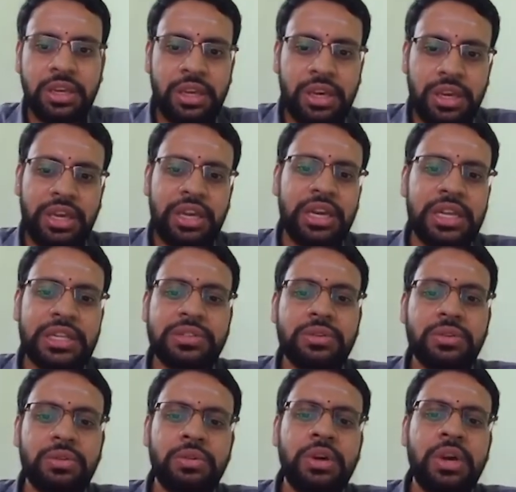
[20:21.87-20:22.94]
here
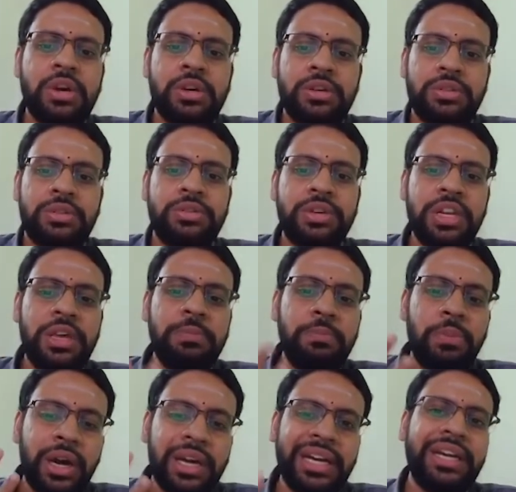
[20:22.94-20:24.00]
also three
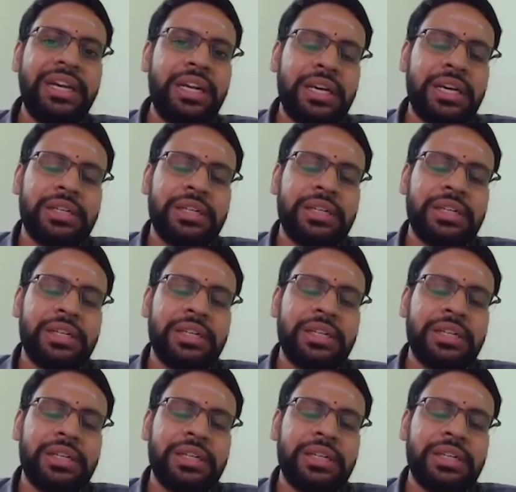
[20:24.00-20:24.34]
important